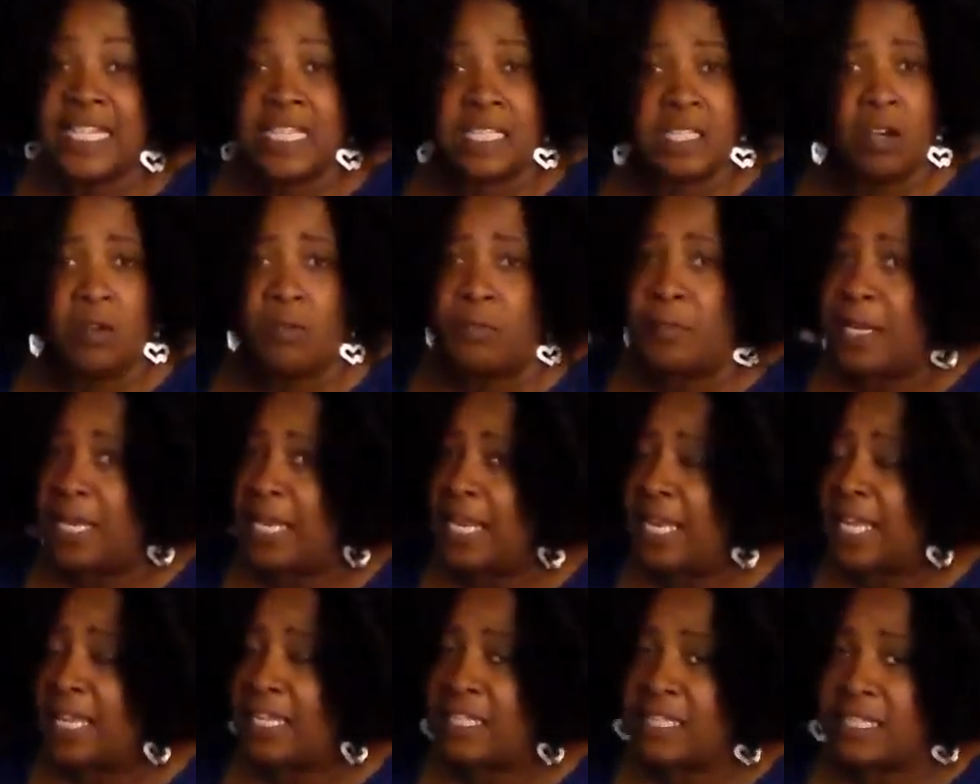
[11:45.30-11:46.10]

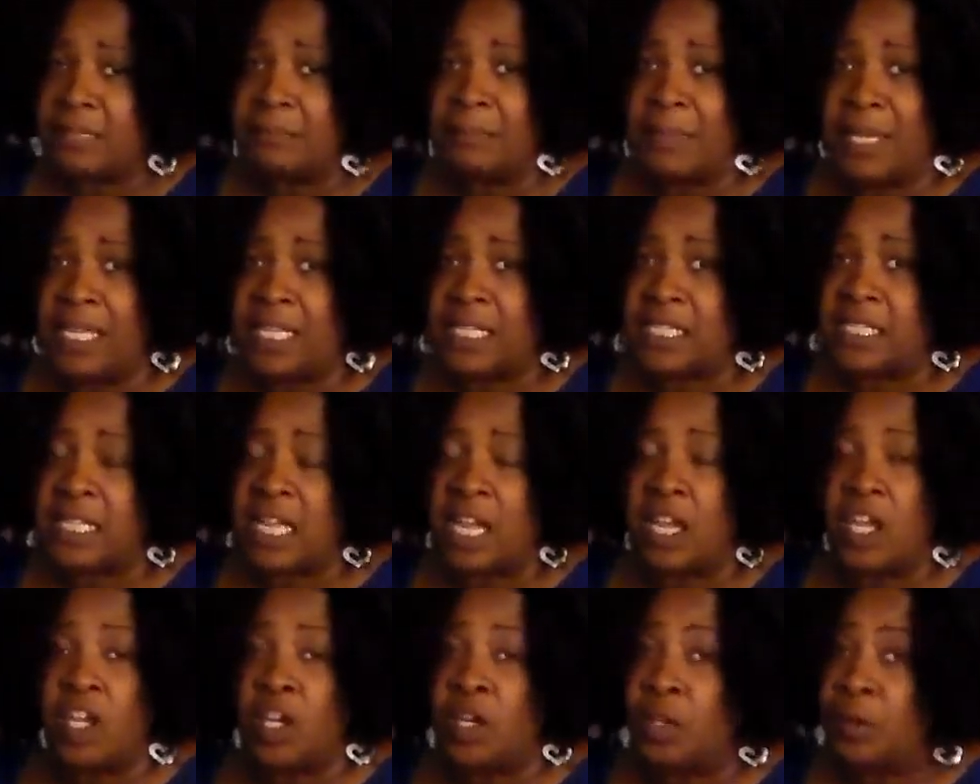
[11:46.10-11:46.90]
Disobedience means
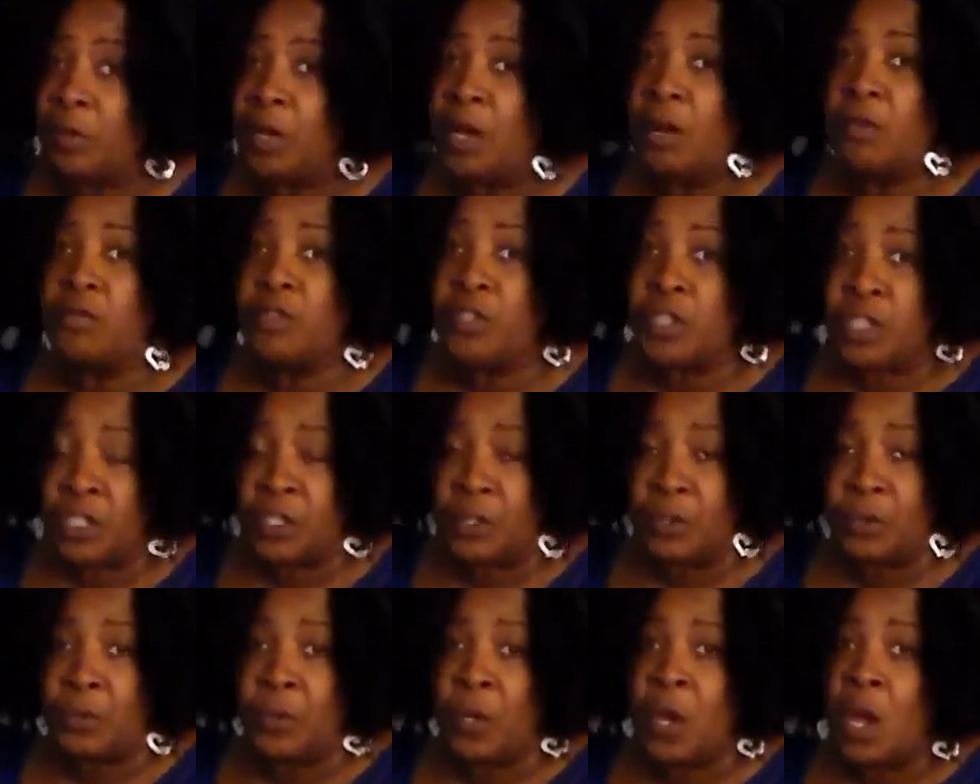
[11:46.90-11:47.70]
that you don't
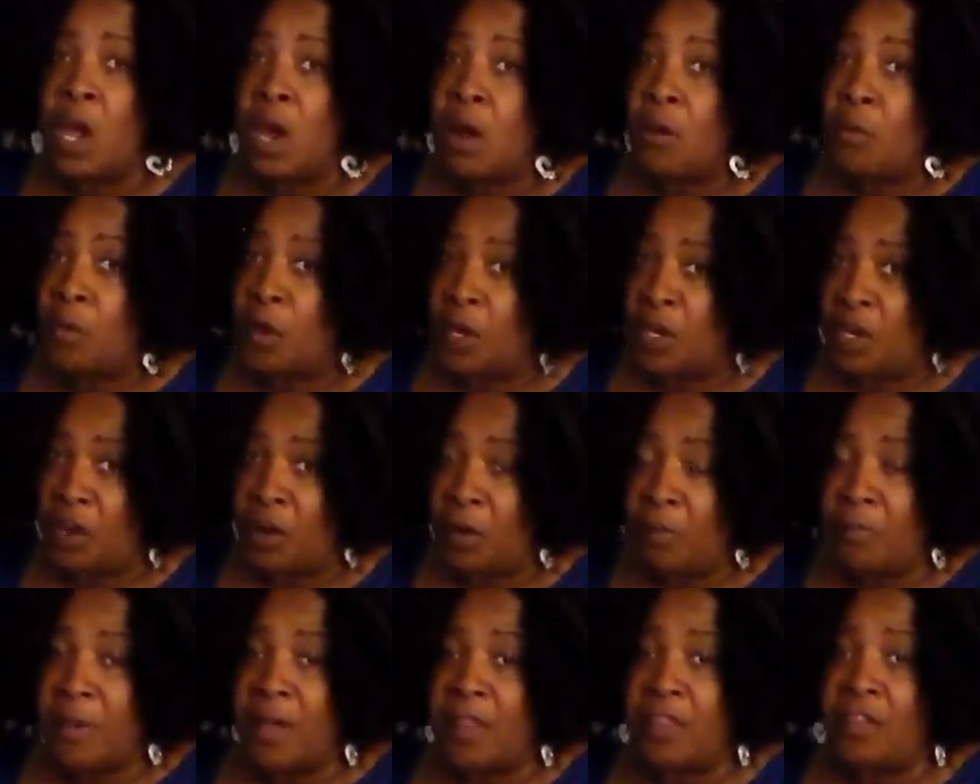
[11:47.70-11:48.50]
do what
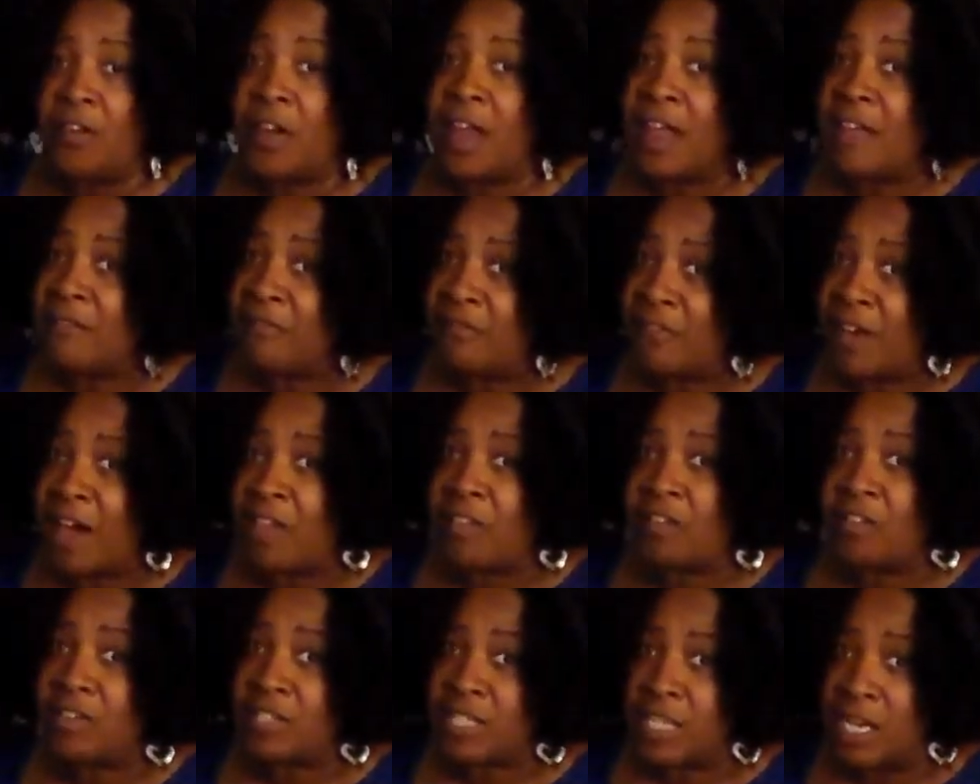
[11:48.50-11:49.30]
your mother and
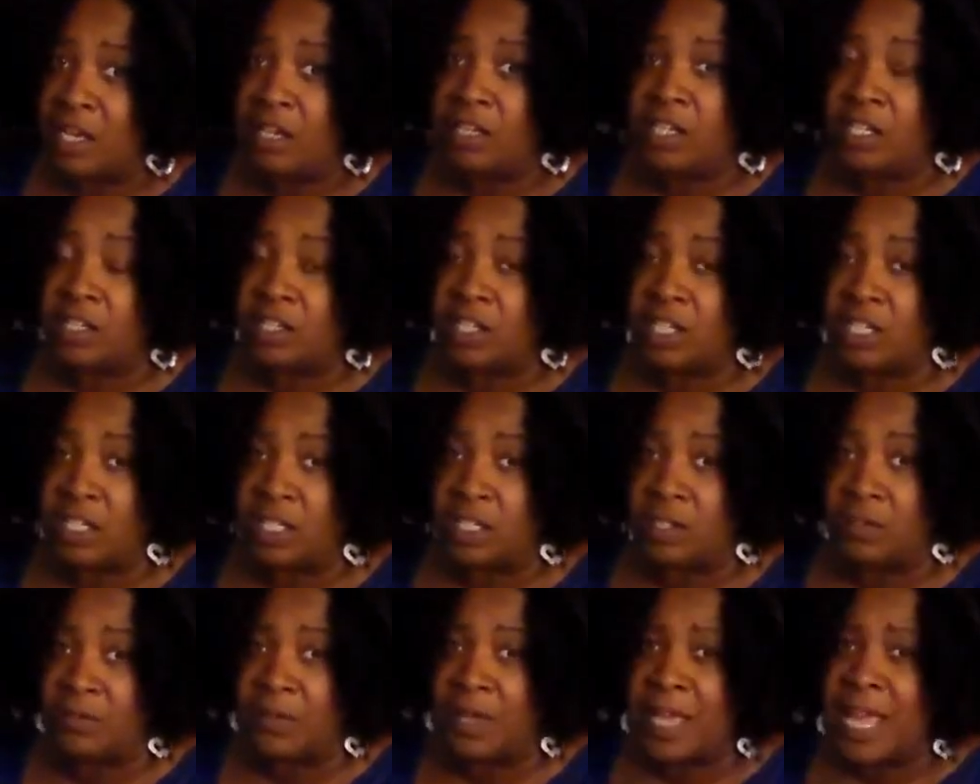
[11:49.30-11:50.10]
father tell you to
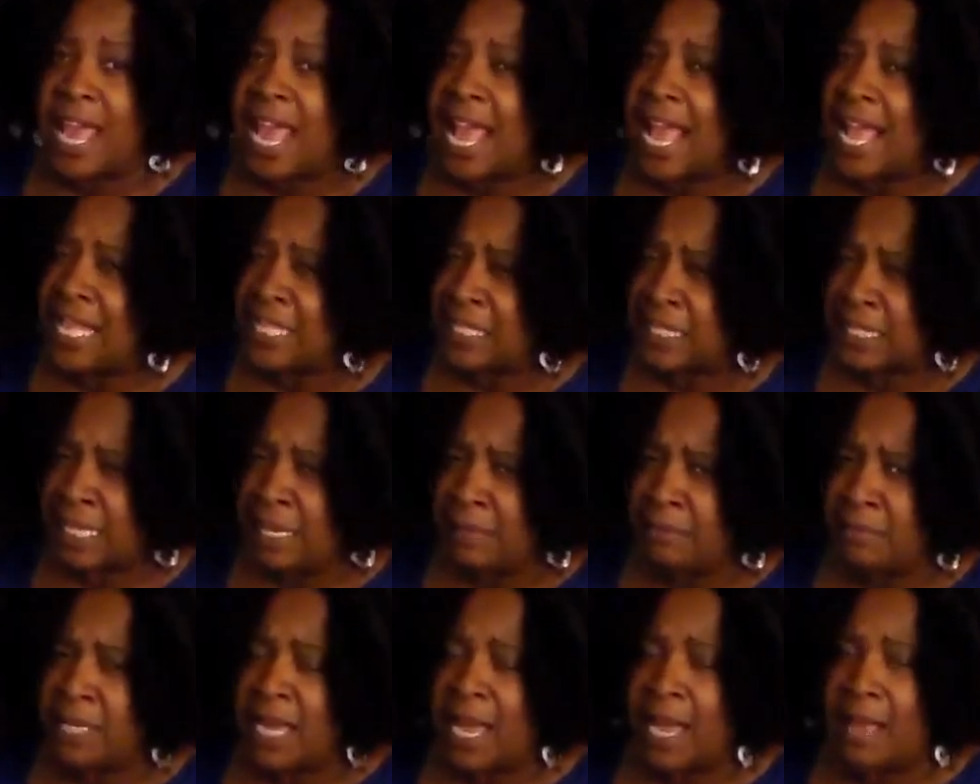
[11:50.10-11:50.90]
do. And
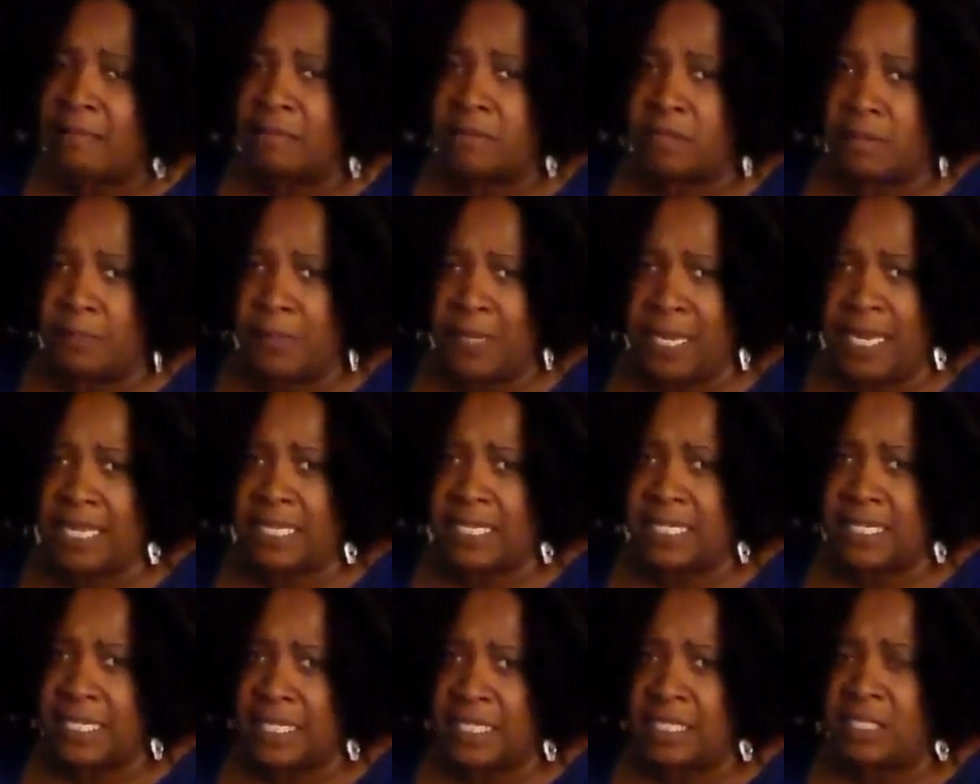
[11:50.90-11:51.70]
sometimes
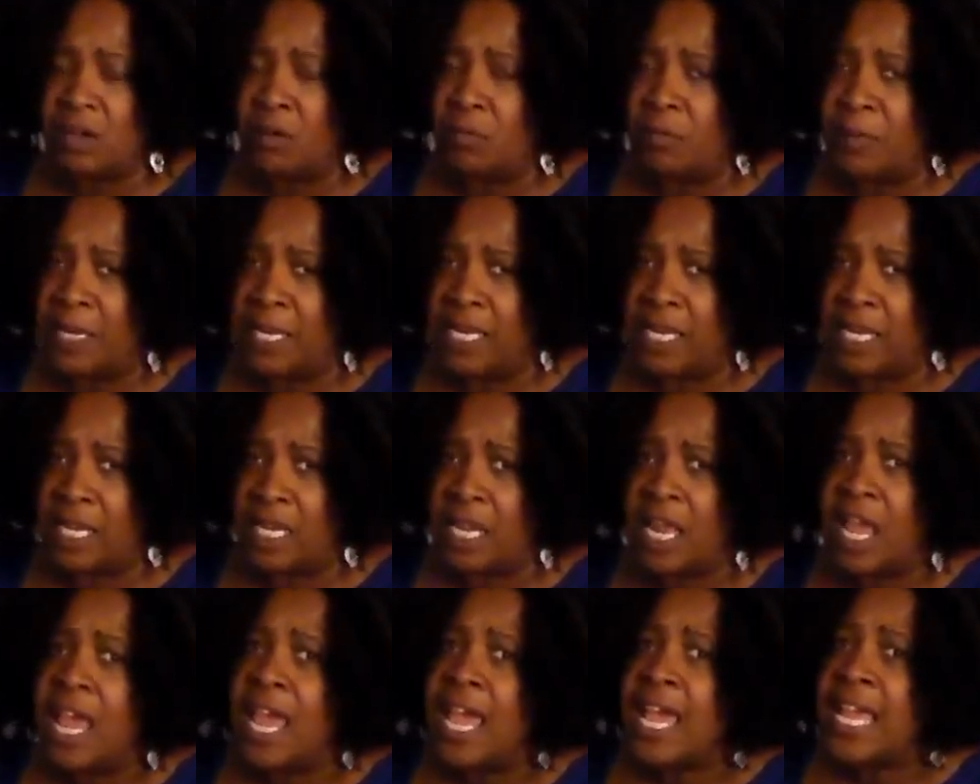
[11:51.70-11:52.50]
being
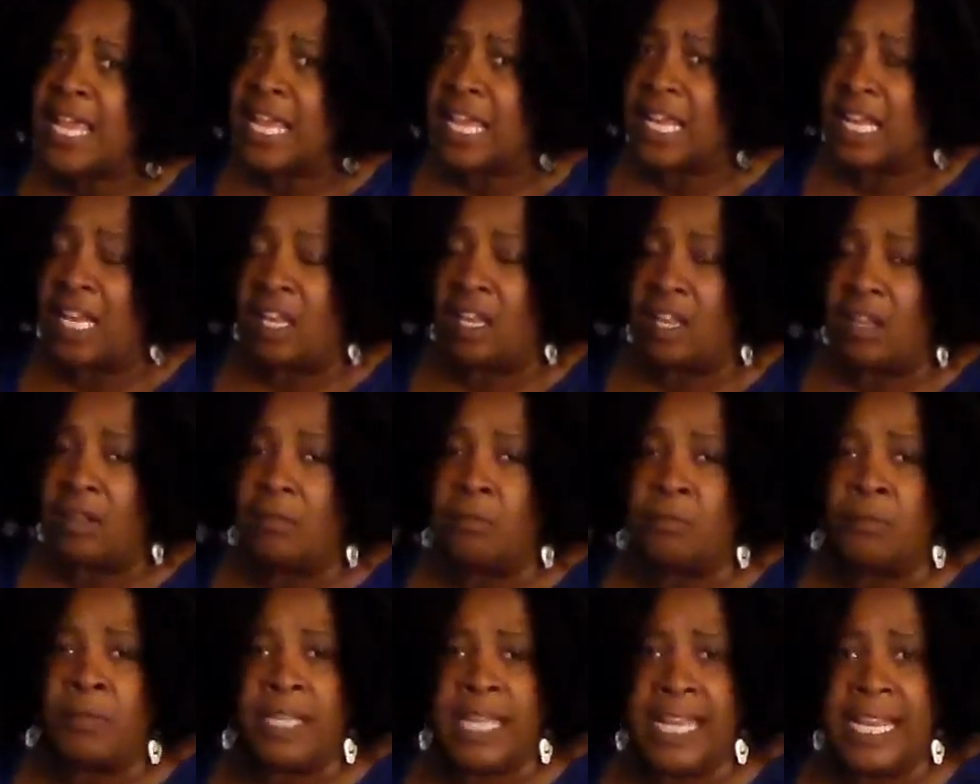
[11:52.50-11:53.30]
disobedient
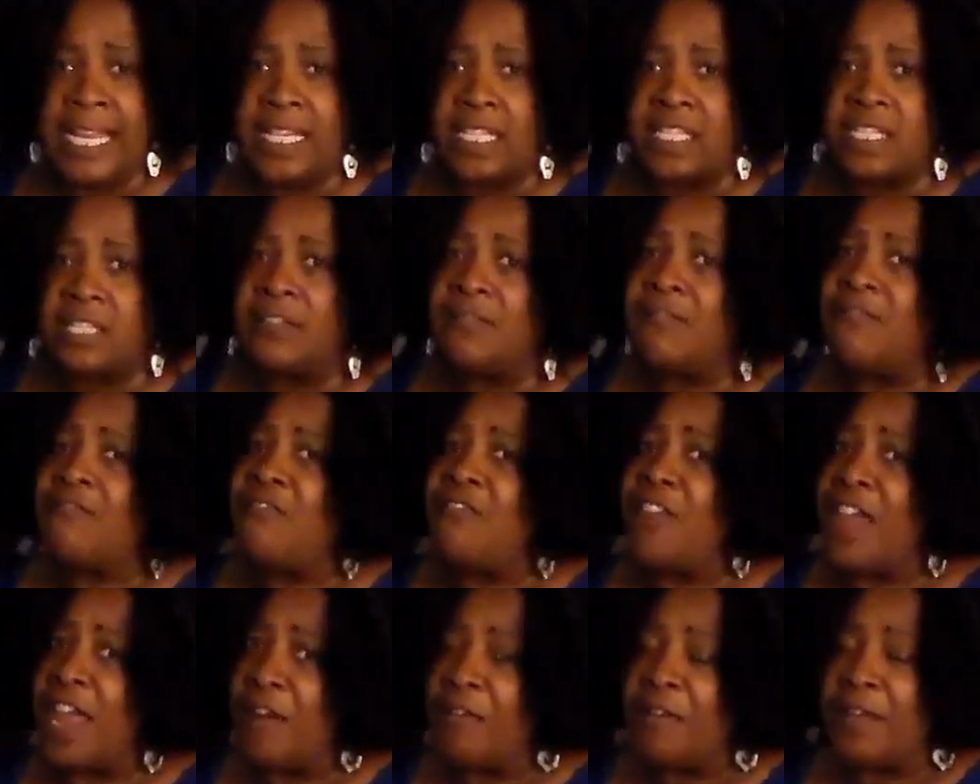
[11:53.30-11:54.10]
can lead to
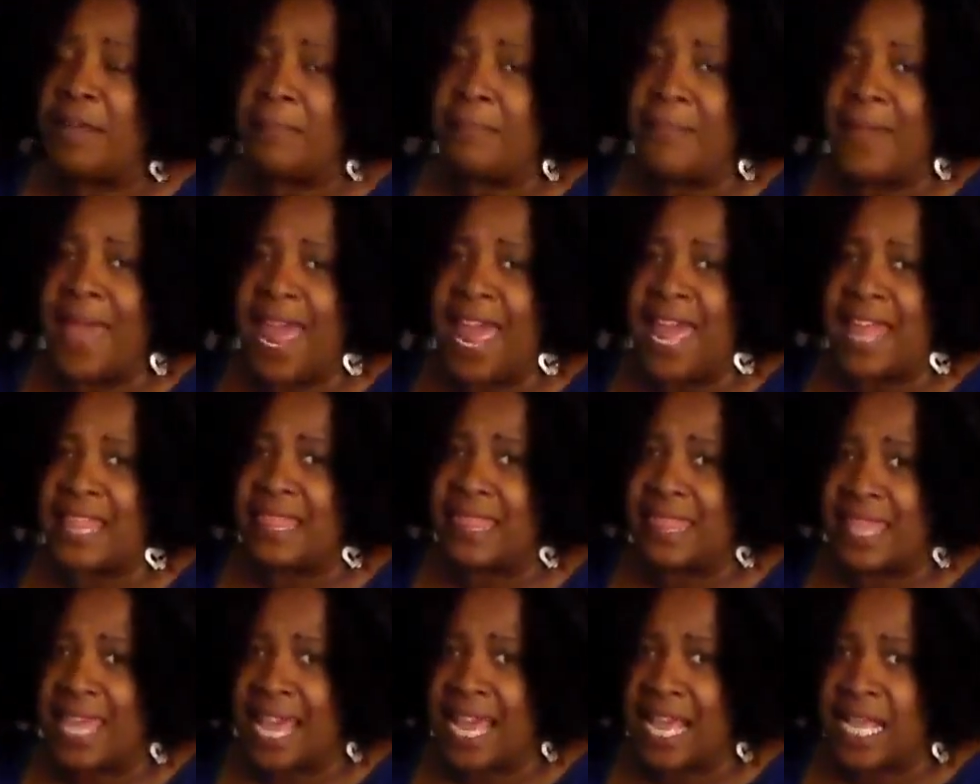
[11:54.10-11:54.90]
very
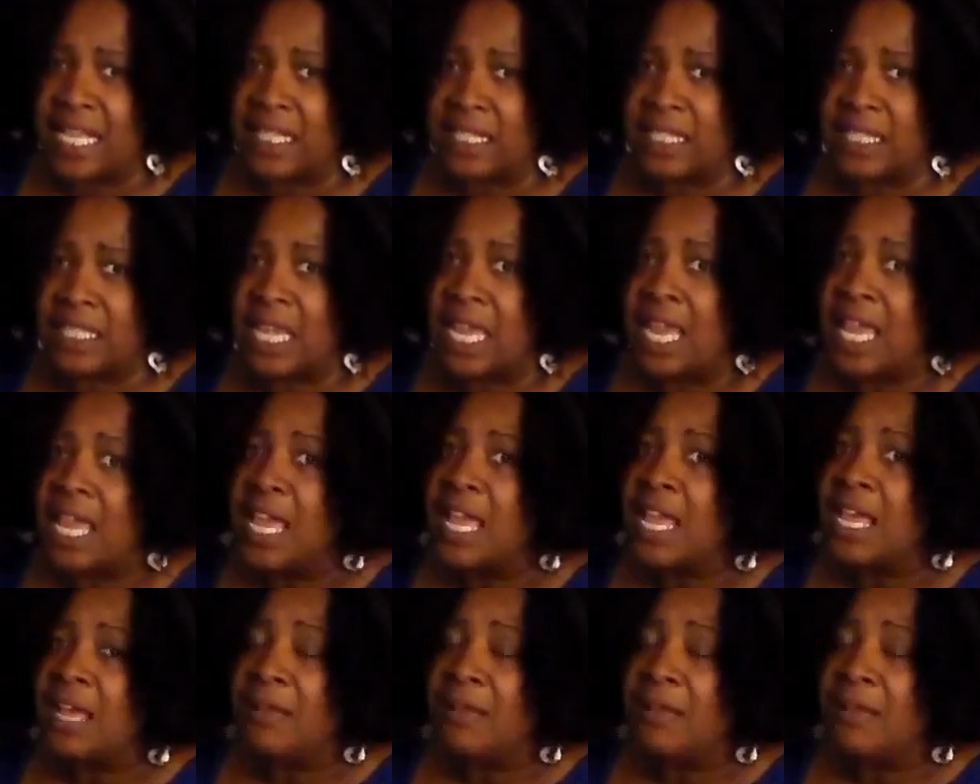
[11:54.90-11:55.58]
bad things.